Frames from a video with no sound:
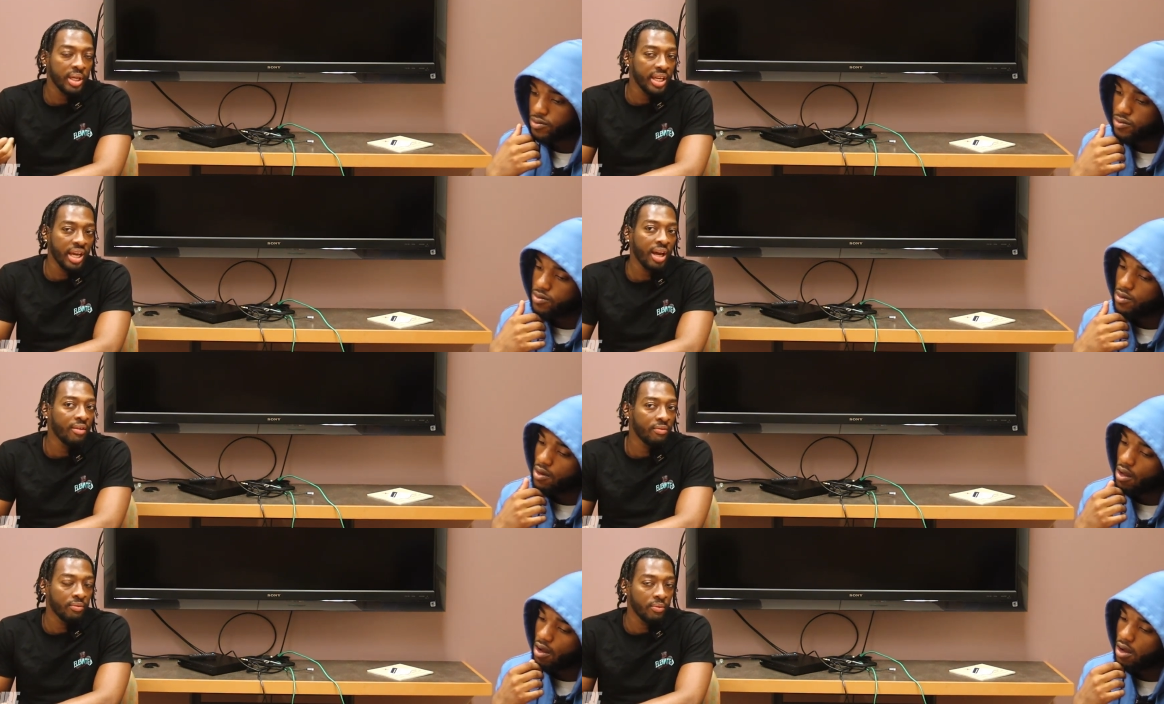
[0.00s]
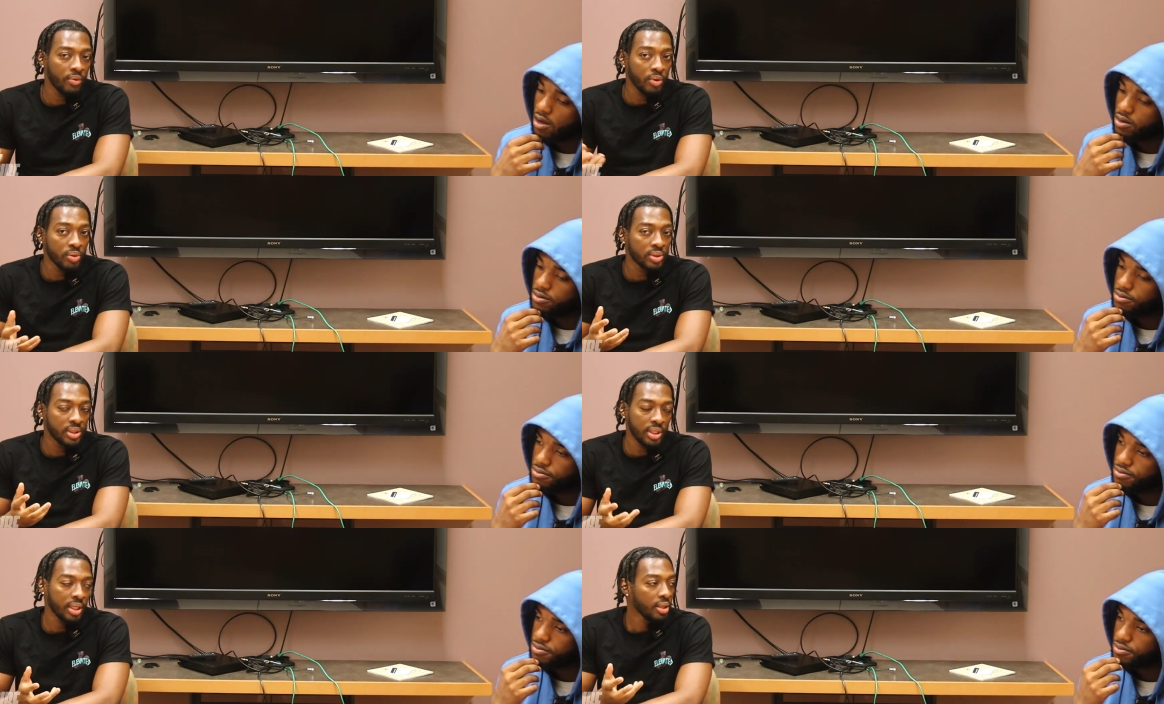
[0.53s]
Speaker 1: they have
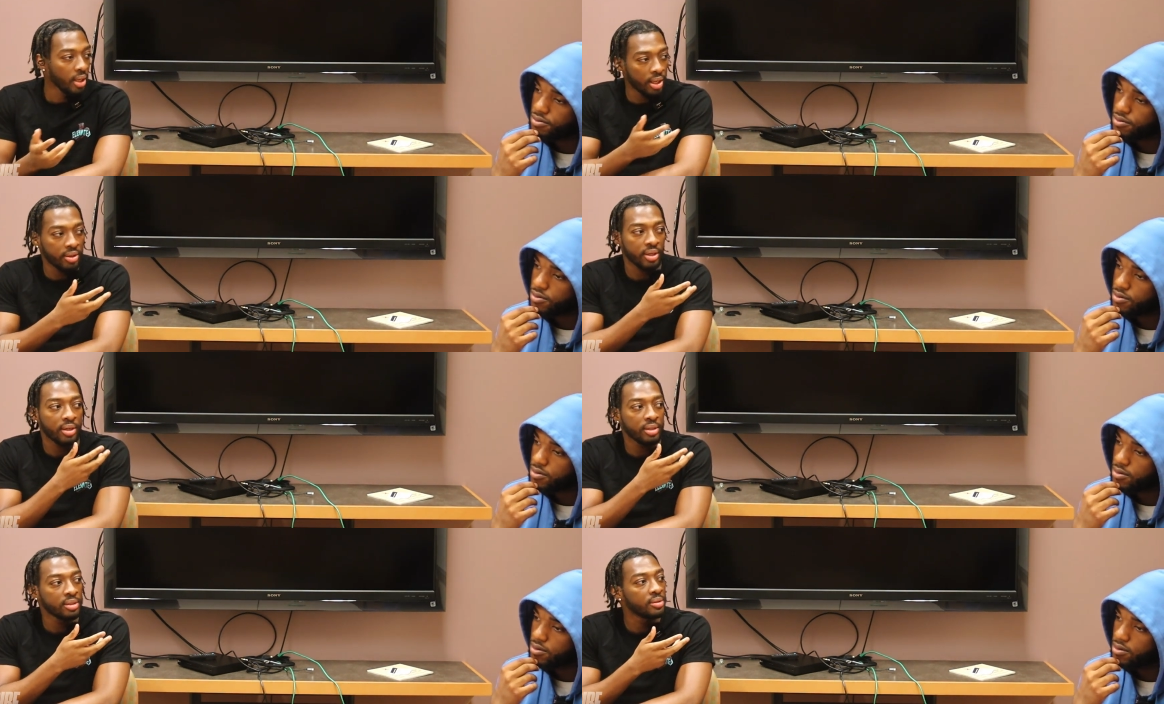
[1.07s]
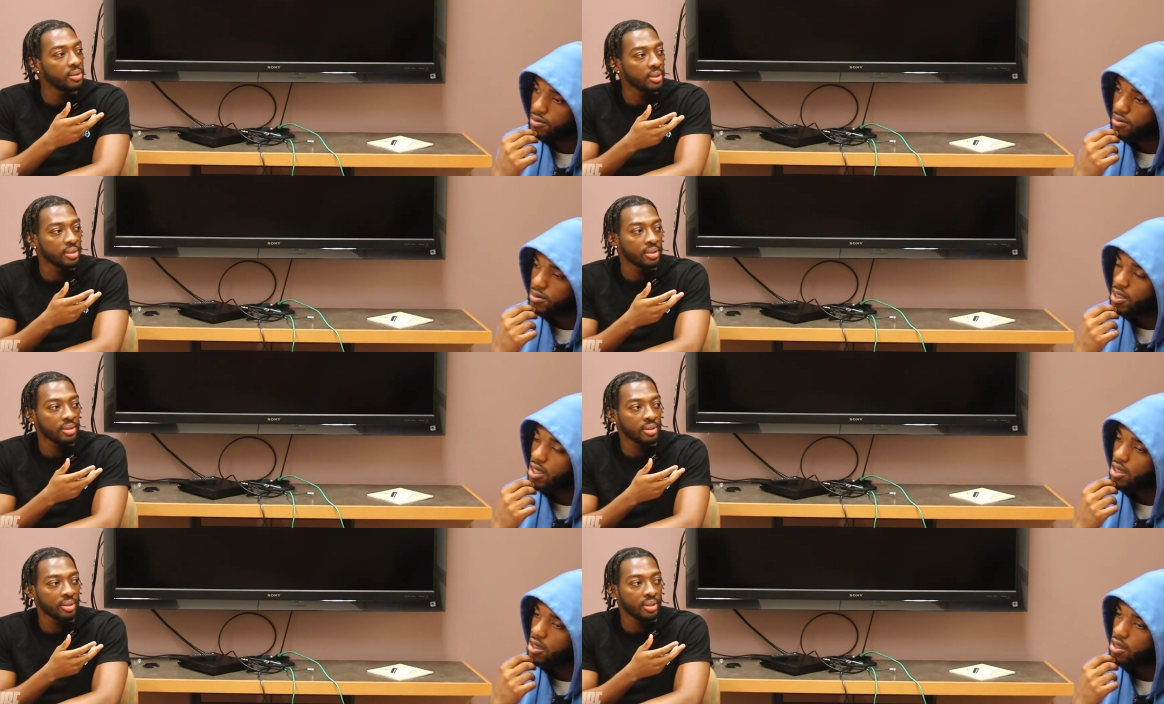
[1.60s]
roots in other countries.
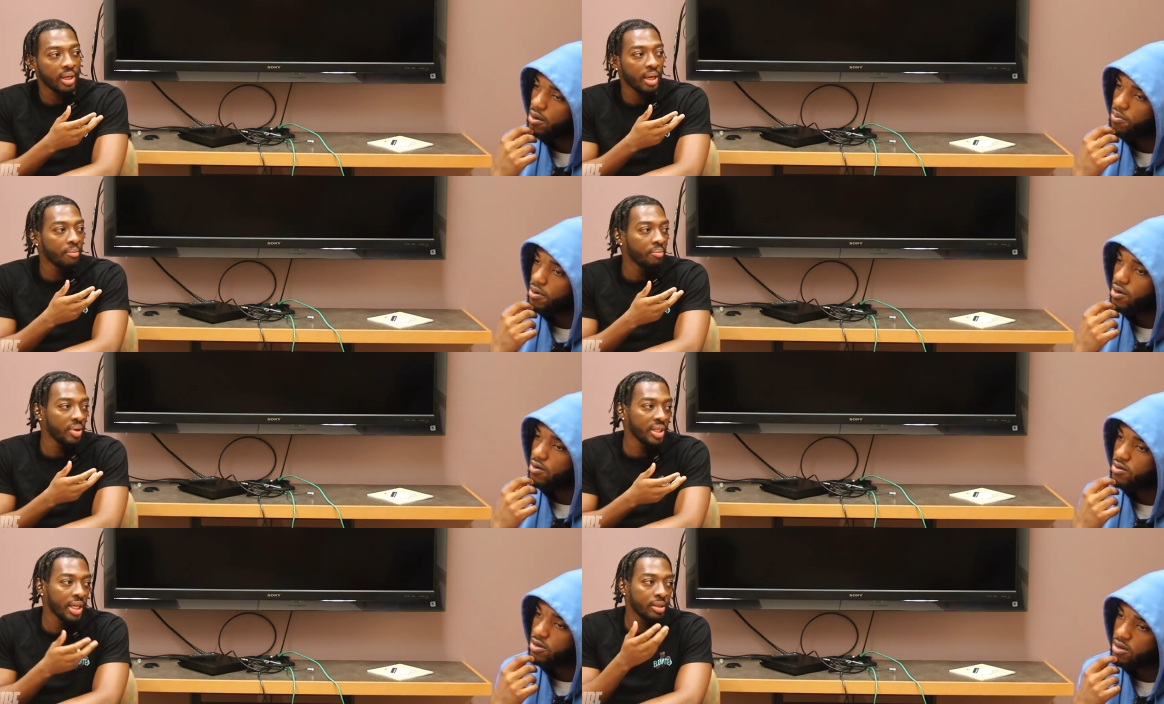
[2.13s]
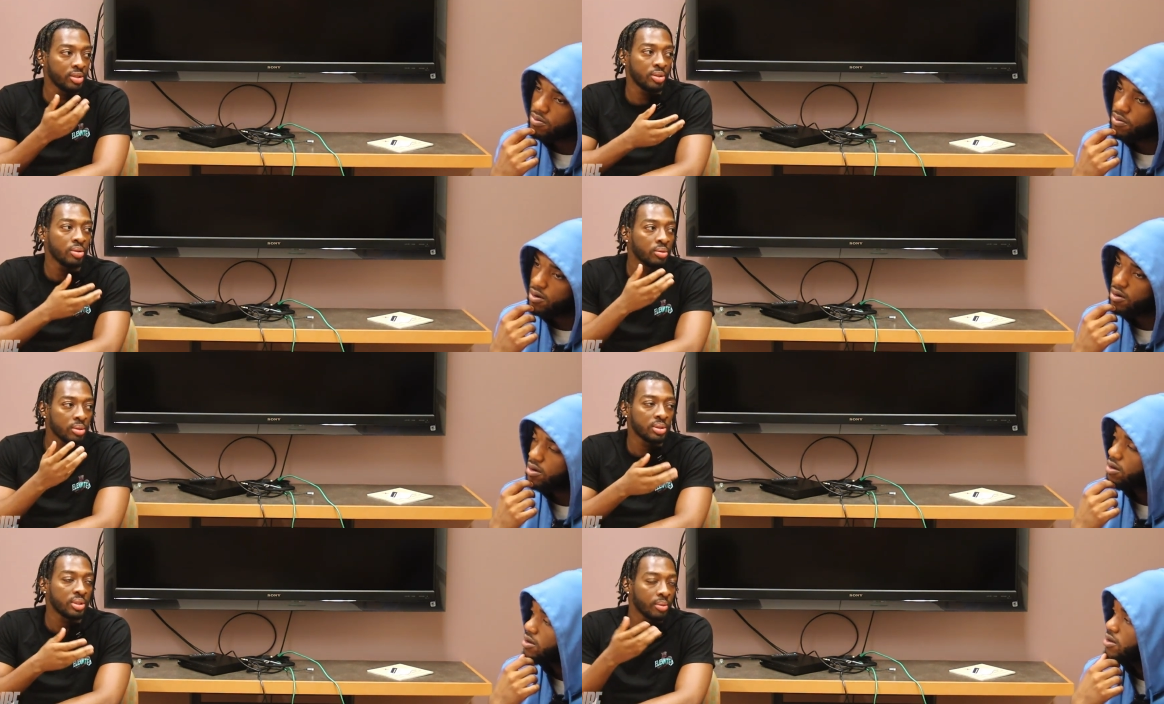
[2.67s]
Yeah, but they
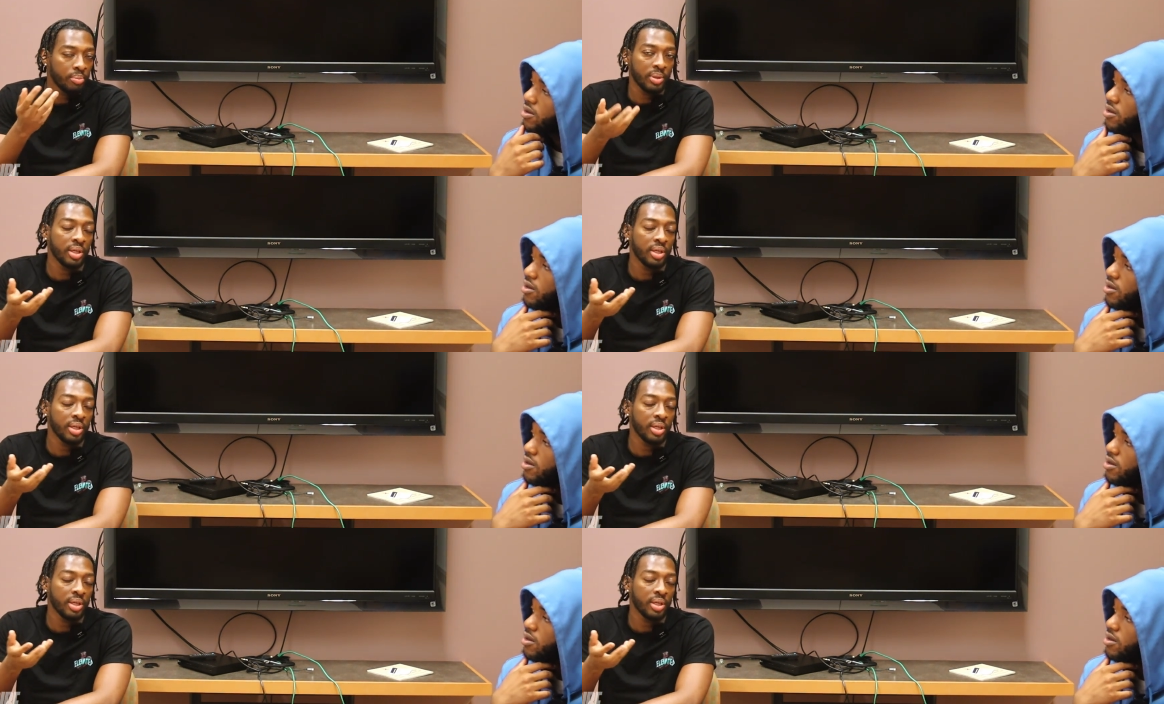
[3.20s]
choose to